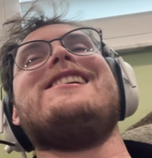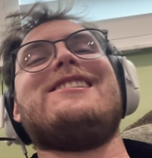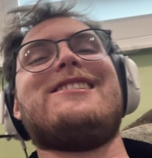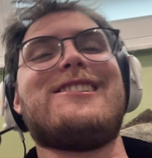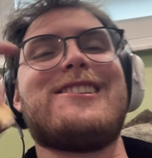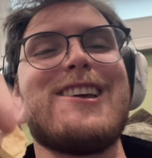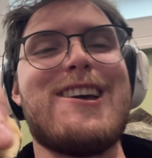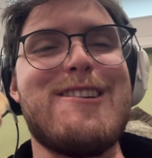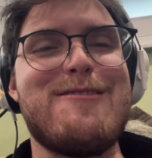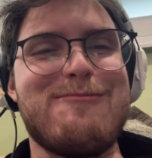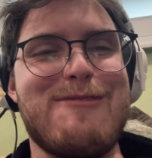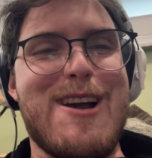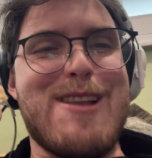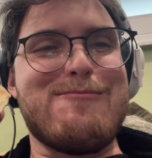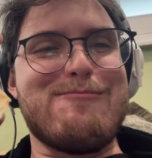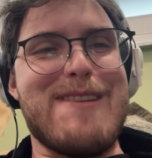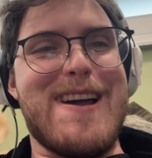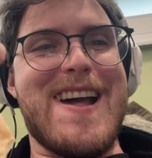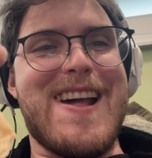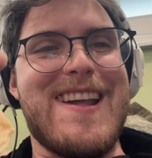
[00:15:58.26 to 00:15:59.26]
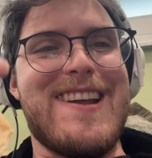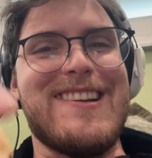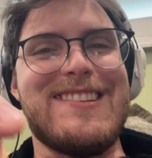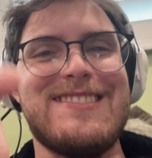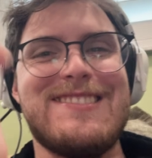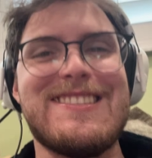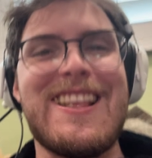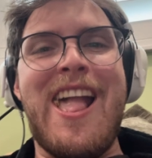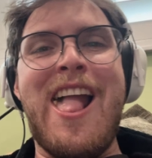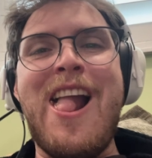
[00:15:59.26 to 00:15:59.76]
Good one,
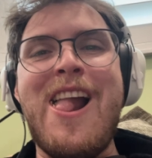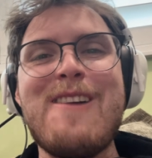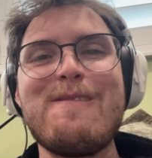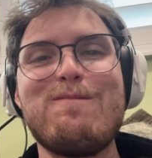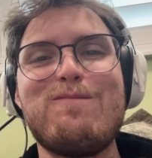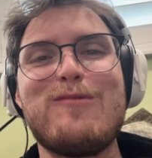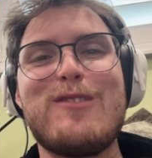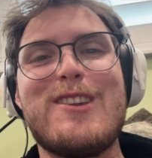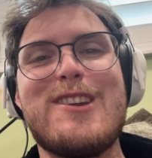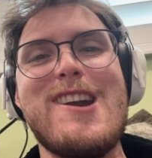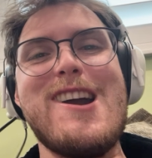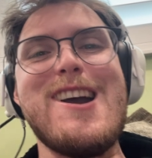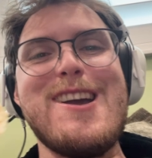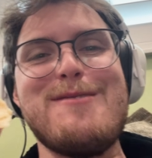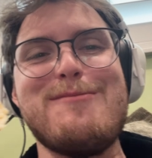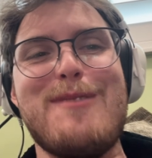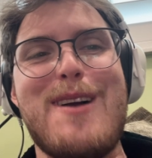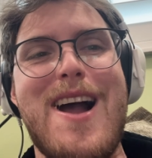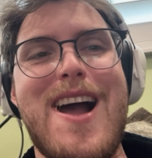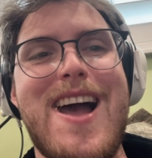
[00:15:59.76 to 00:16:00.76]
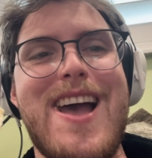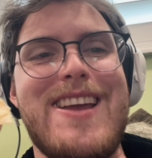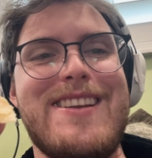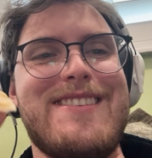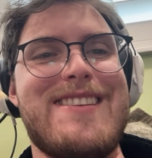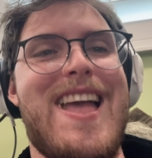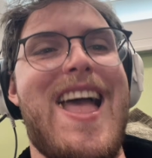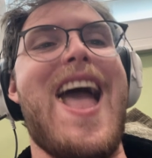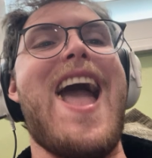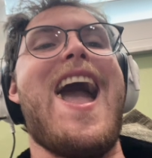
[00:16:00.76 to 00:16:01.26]
Miles. Good one.